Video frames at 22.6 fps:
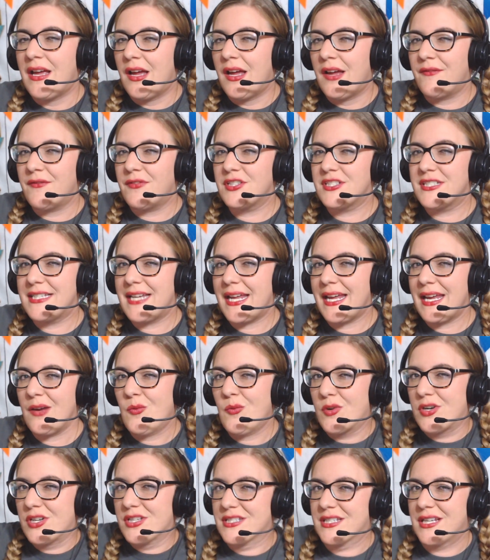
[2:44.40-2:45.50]
for today,
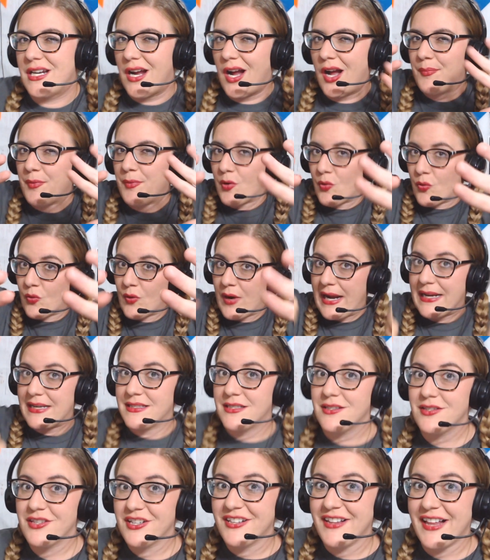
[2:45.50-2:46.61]
we're just going to hop right
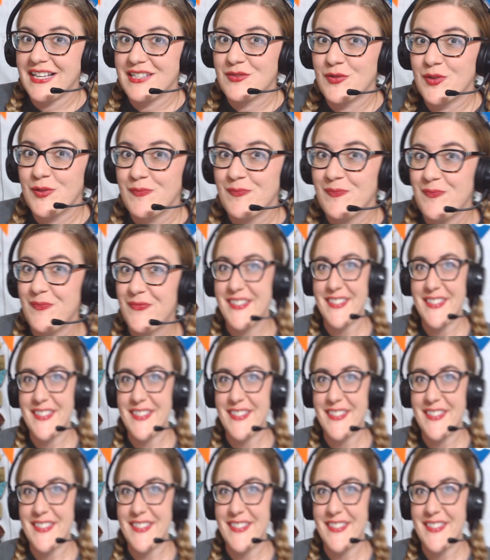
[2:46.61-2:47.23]
into the classroom.